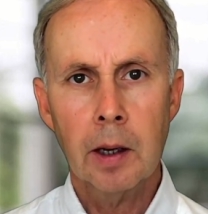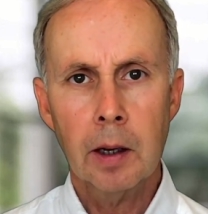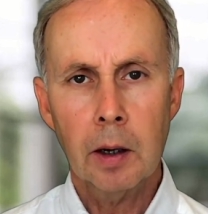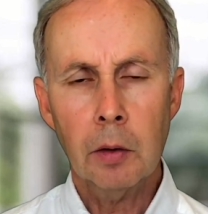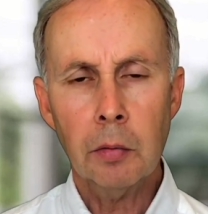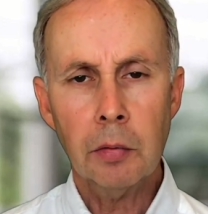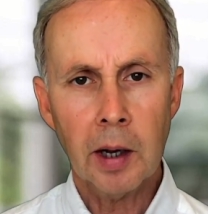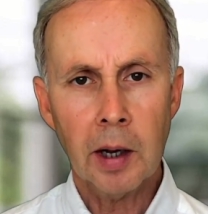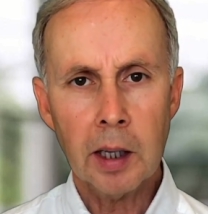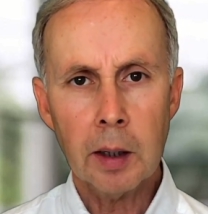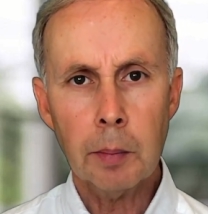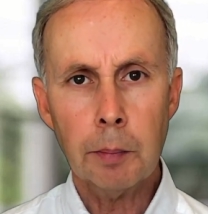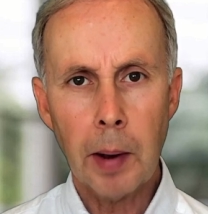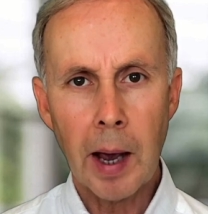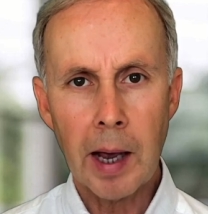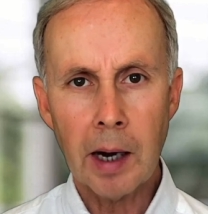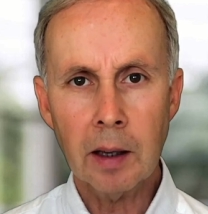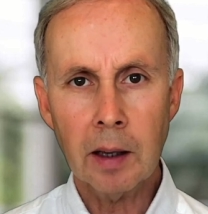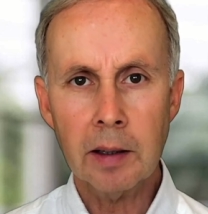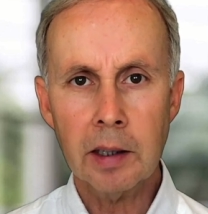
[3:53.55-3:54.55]
And finally,
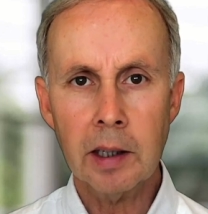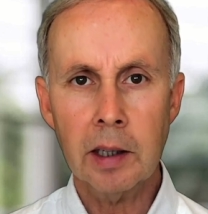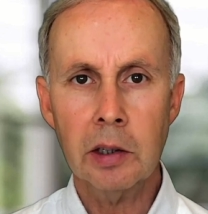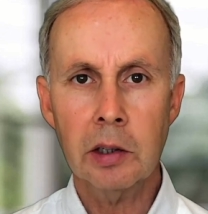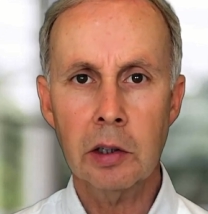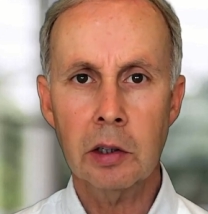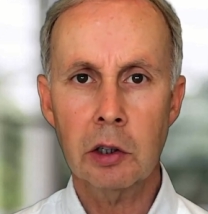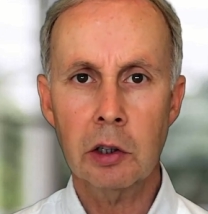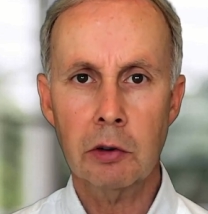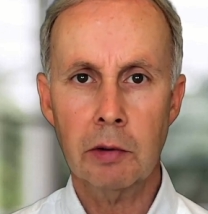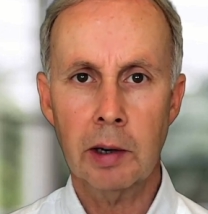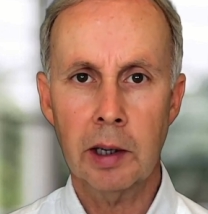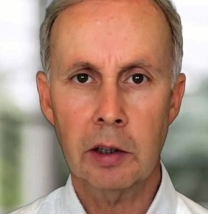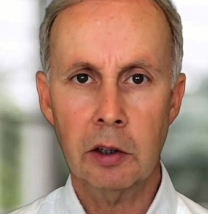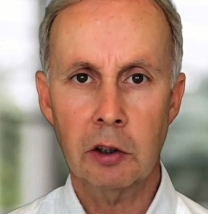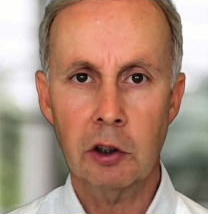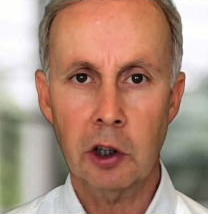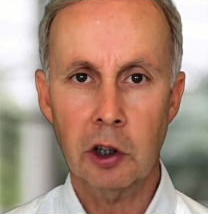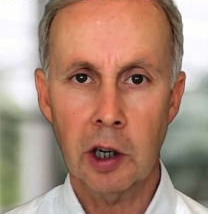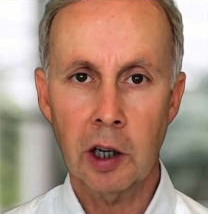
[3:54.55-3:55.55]
penalties and
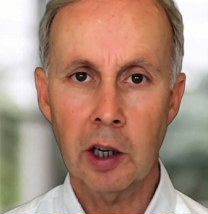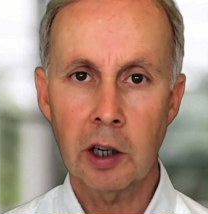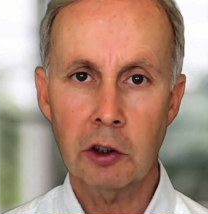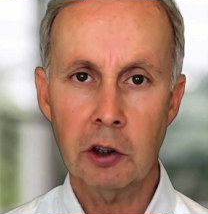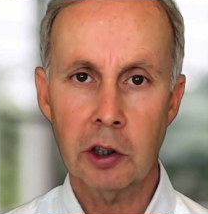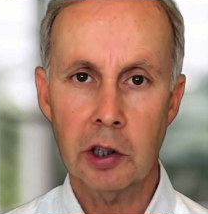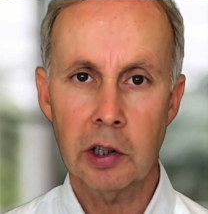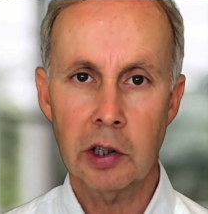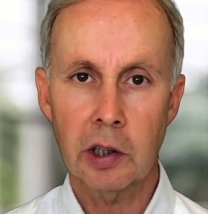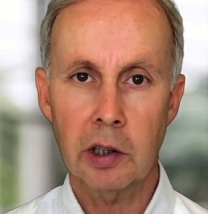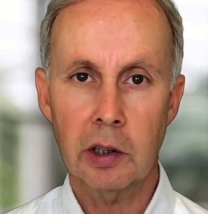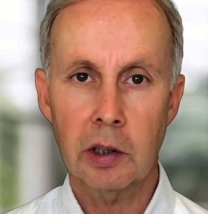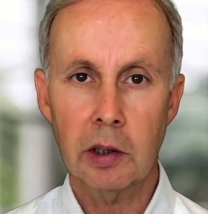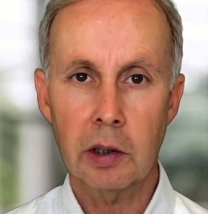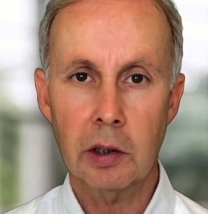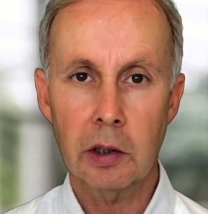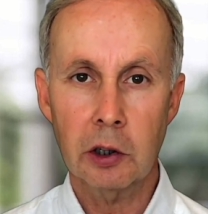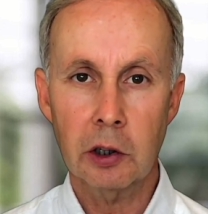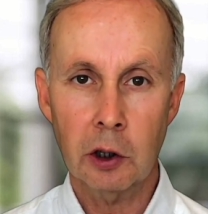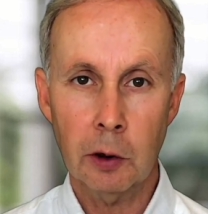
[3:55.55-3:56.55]
surrender charges.
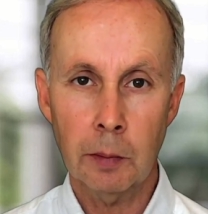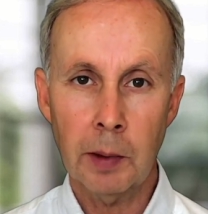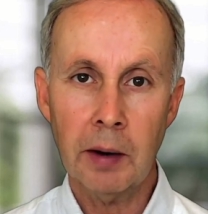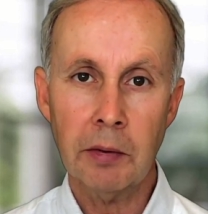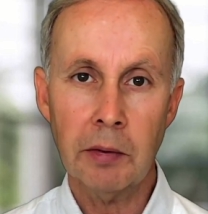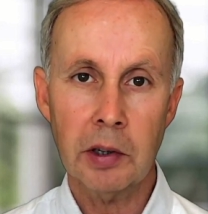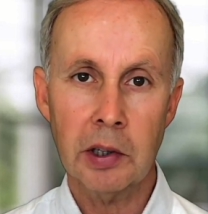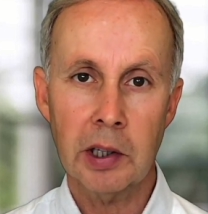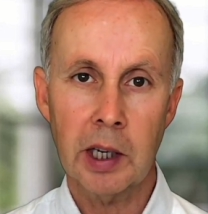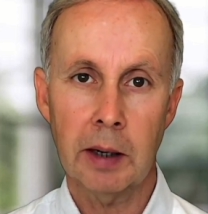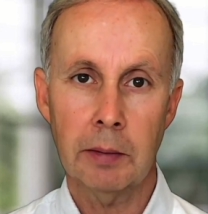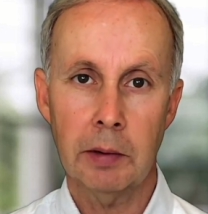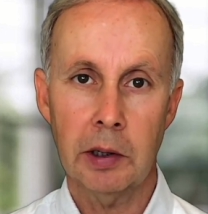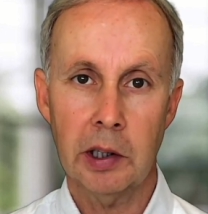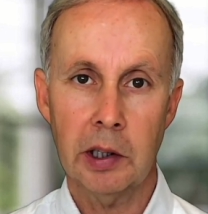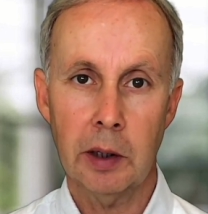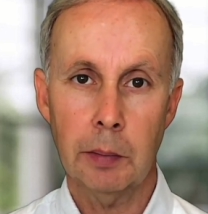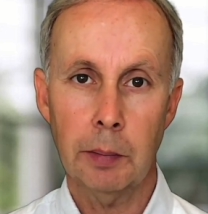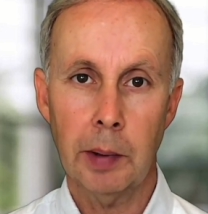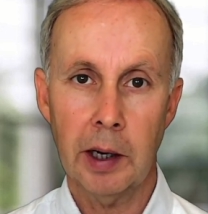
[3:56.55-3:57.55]
Some
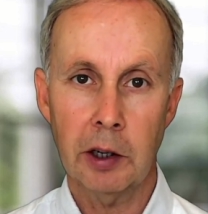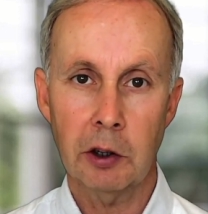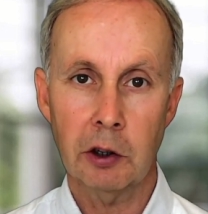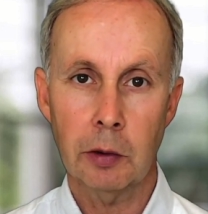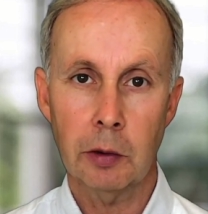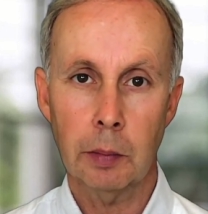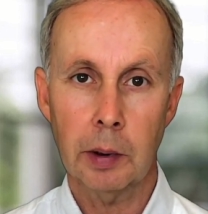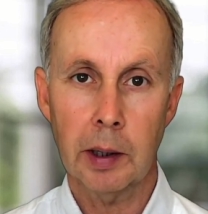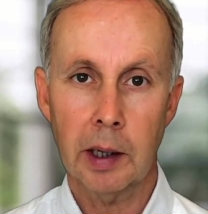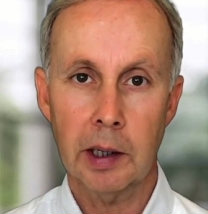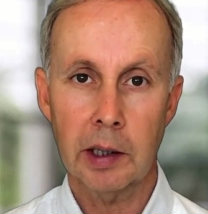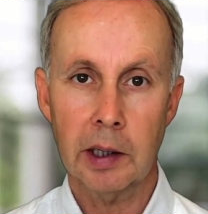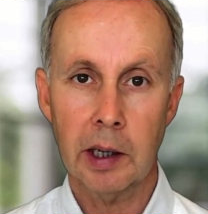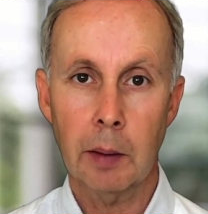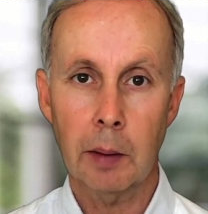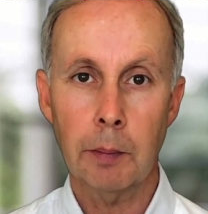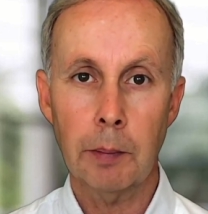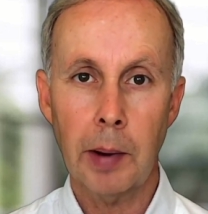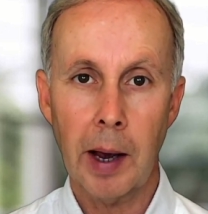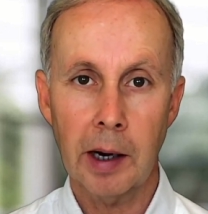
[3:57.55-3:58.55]
FSAVC pension plans
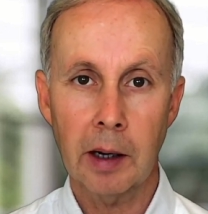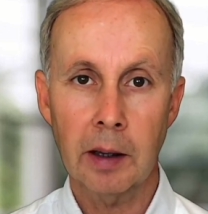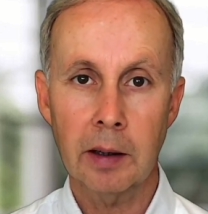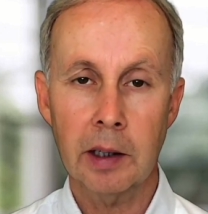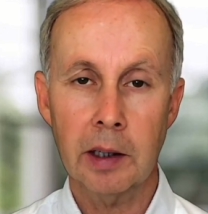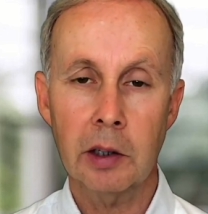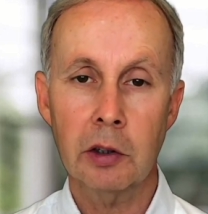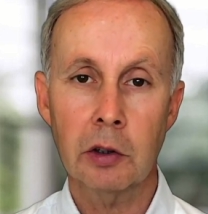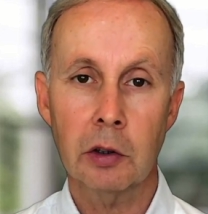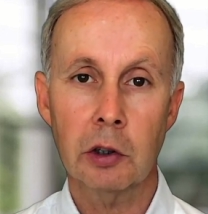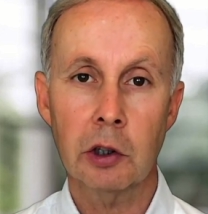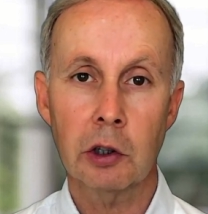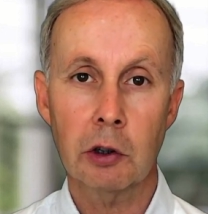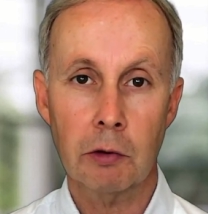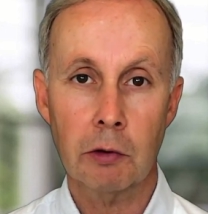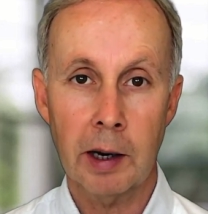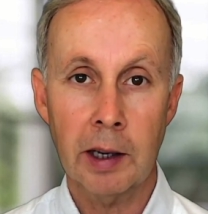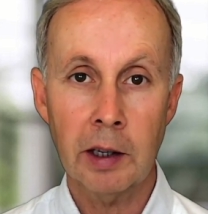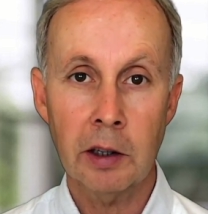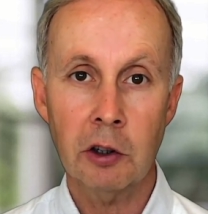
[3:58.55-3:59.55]
have penalties or
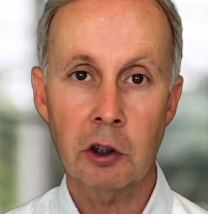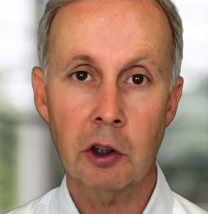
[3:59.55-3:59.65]
surrender